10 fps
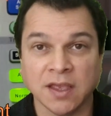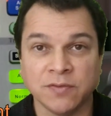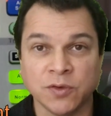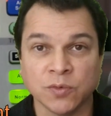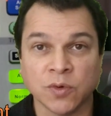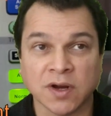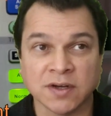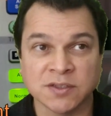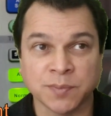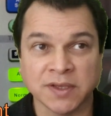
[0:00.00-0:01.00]
If you
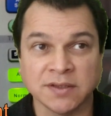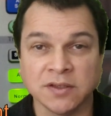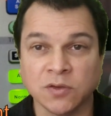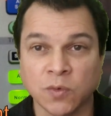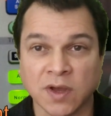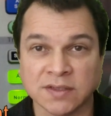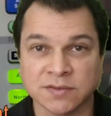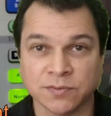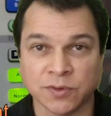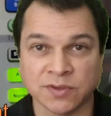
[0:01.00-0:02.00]
are expecting to
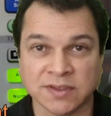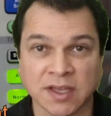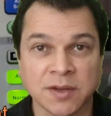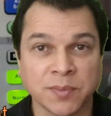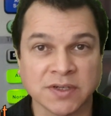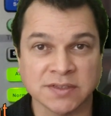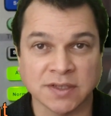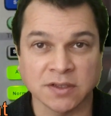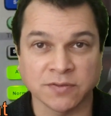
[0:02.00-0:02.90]
ask for 30%